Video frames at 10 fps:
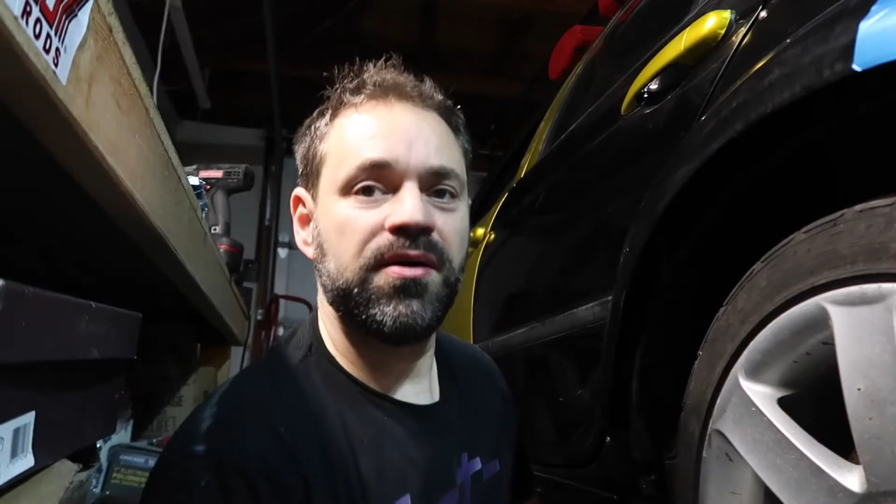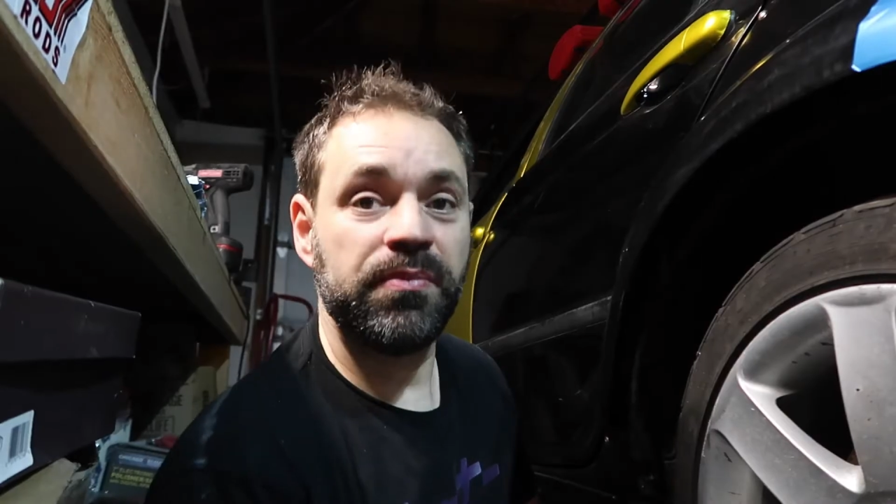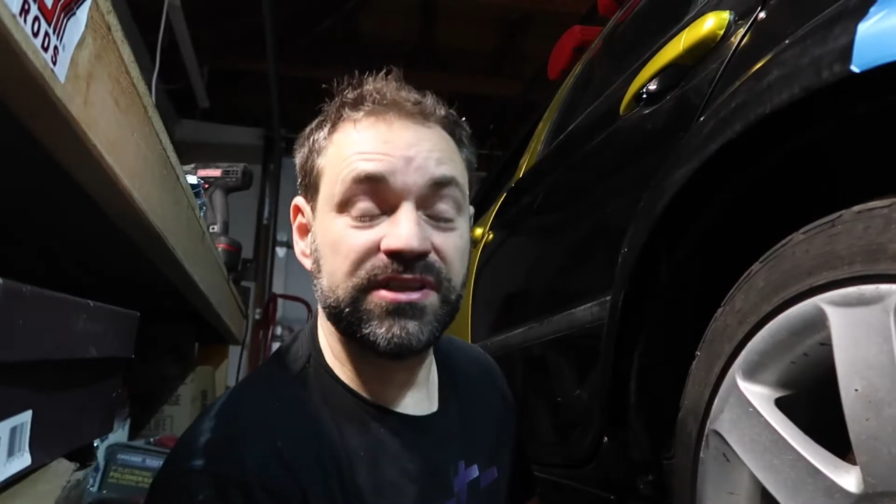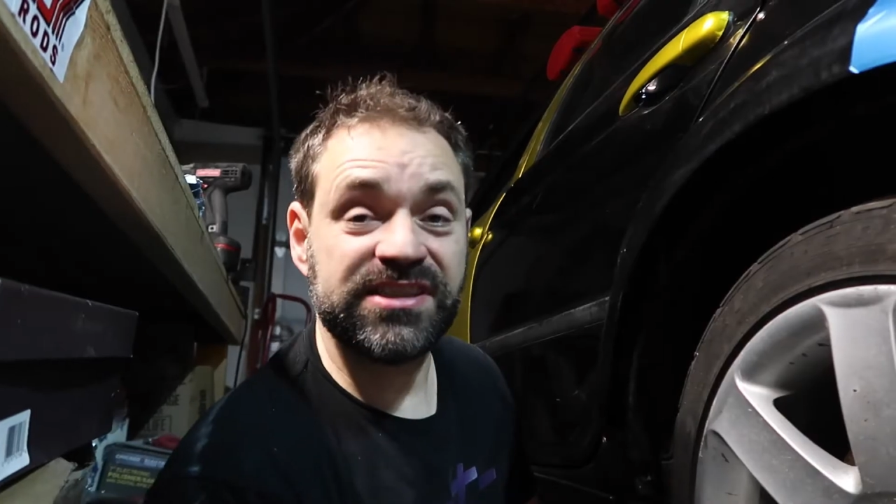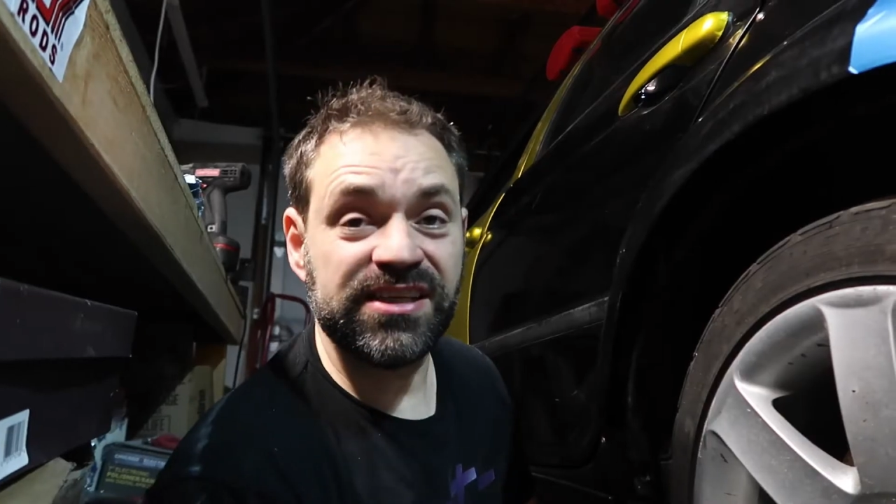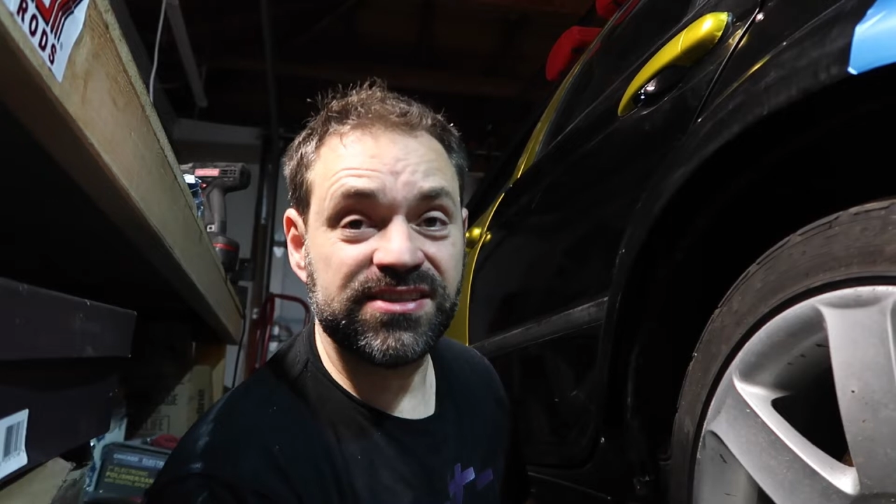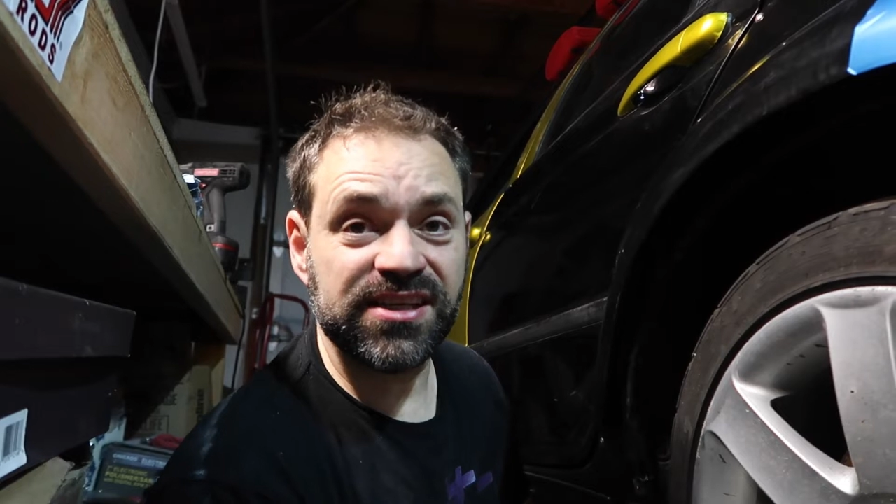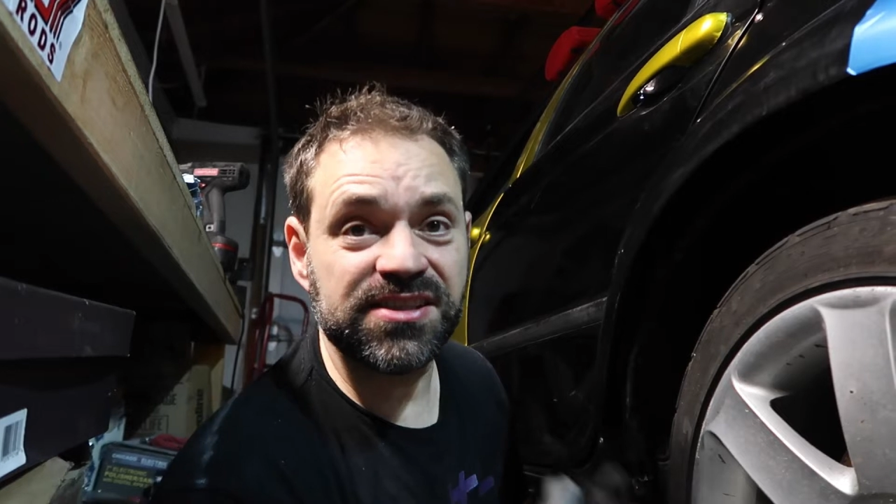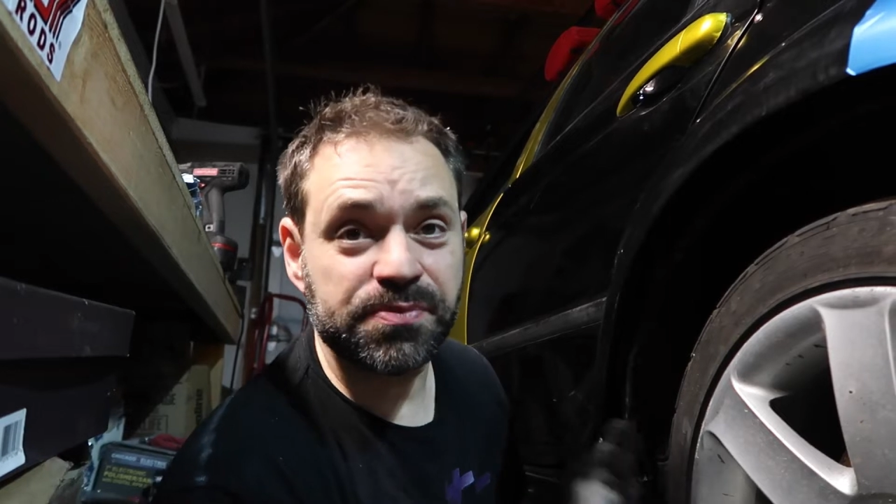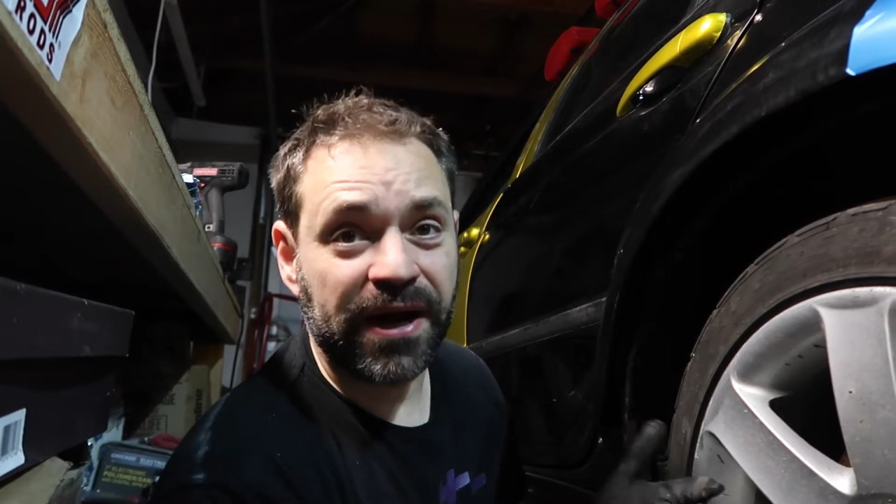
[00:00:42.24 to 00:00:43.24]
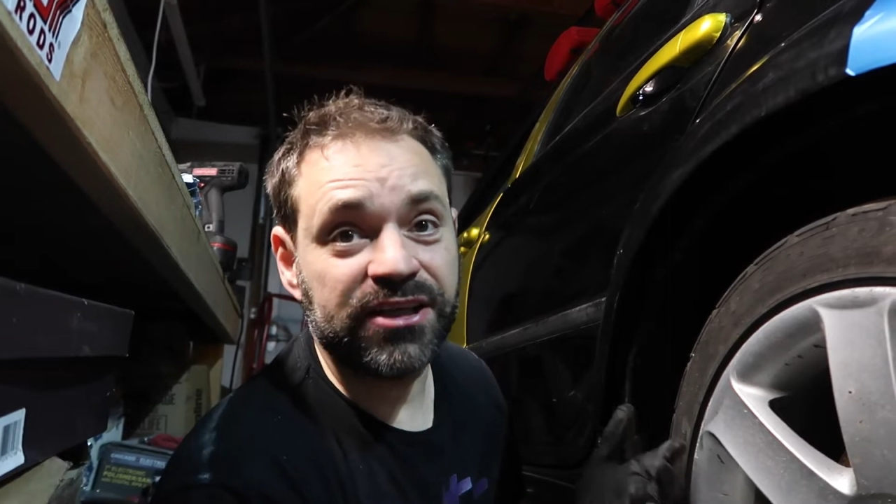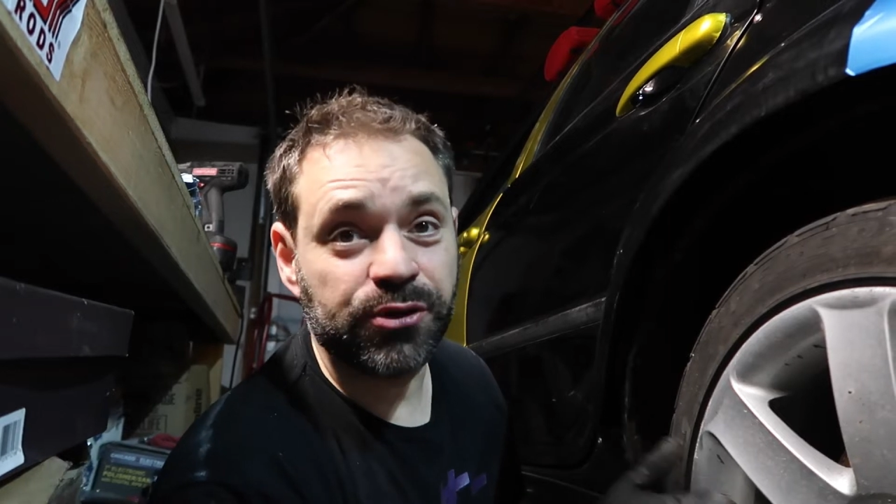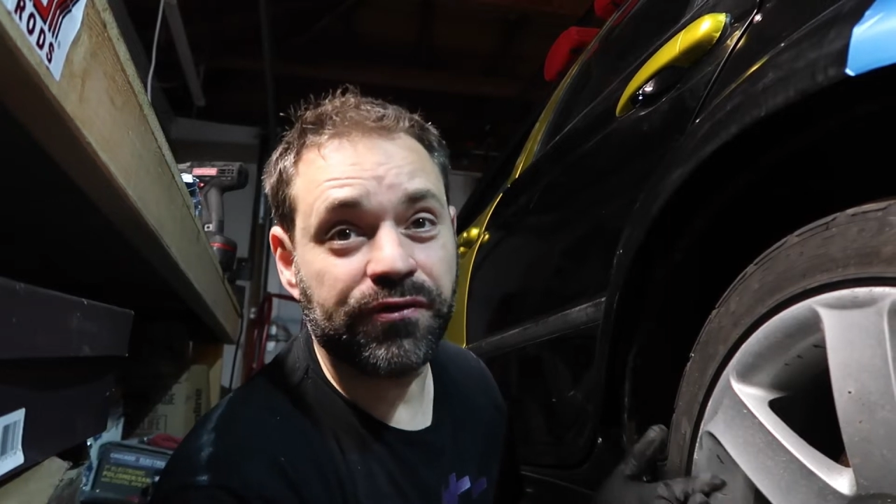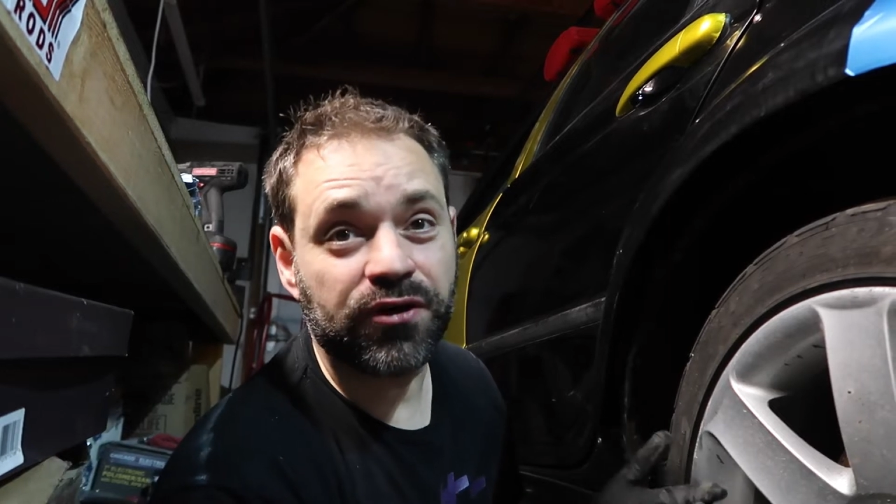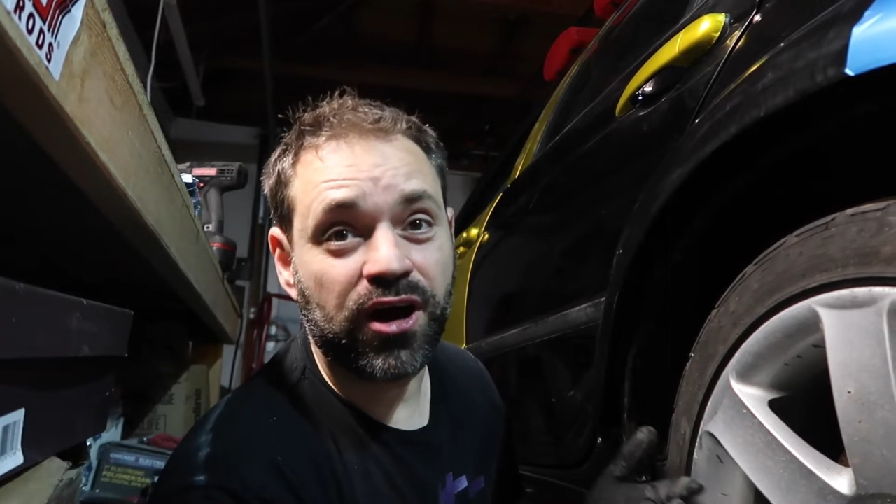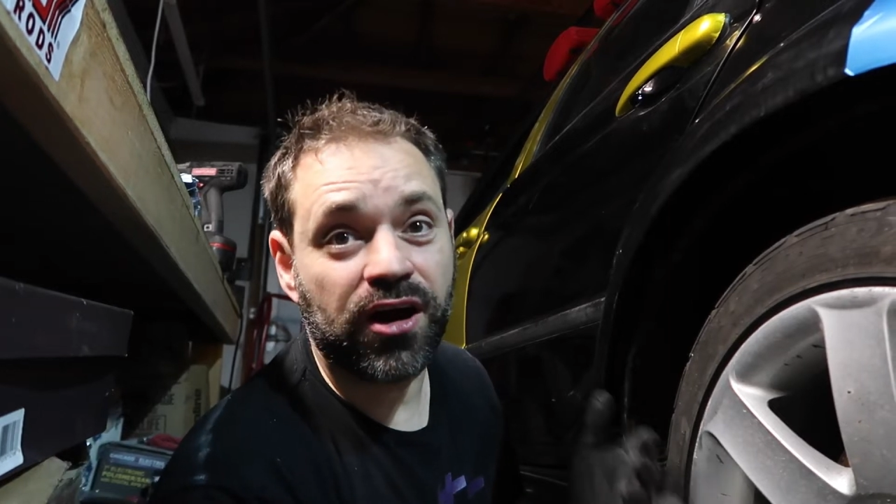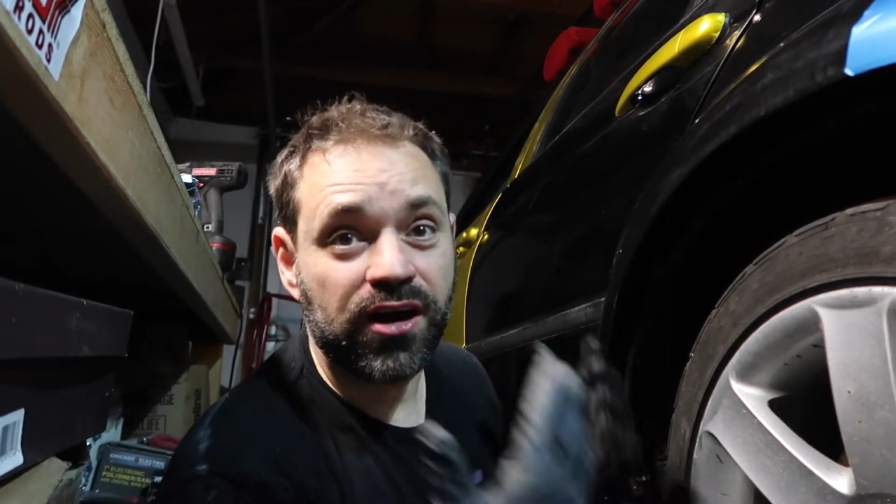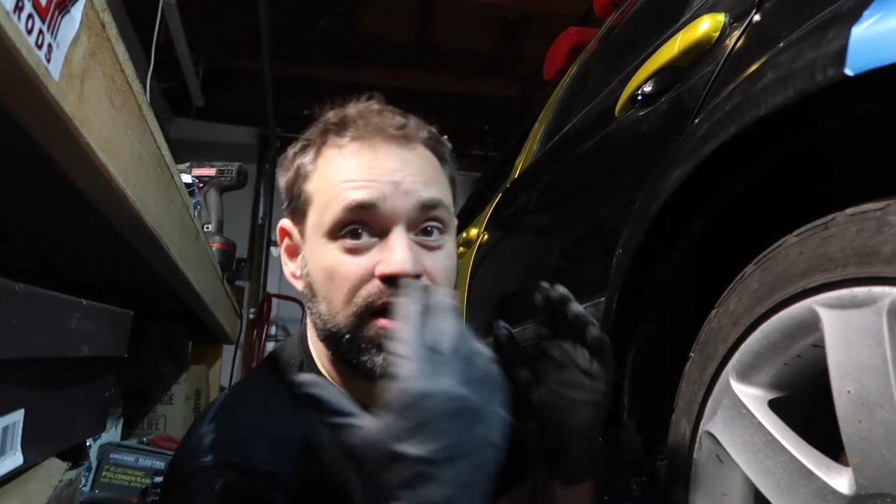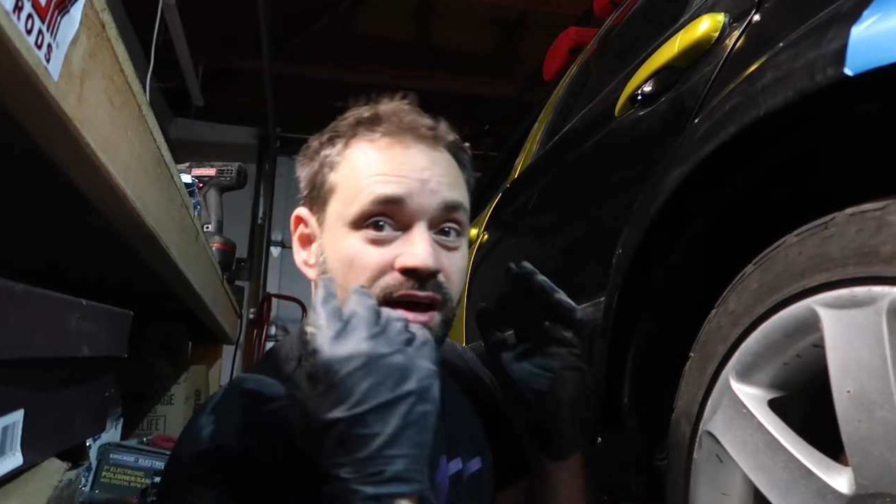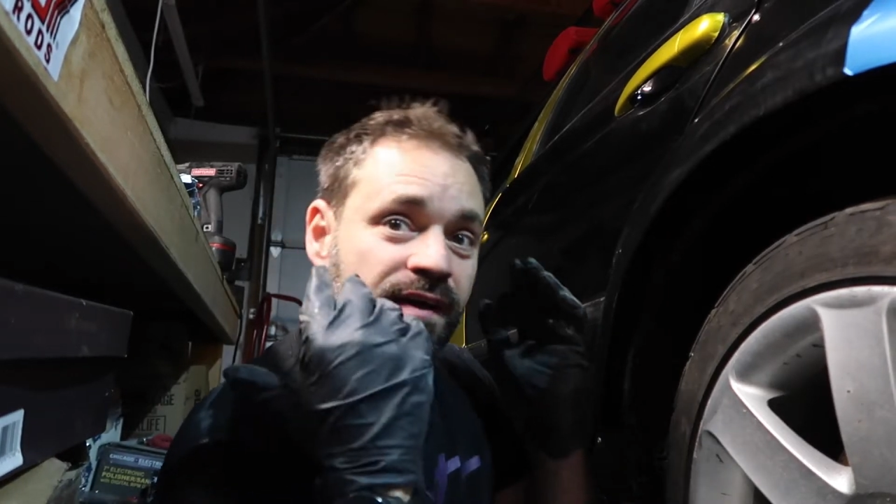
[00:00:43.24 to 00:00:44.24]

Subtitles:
But since this is my drift car,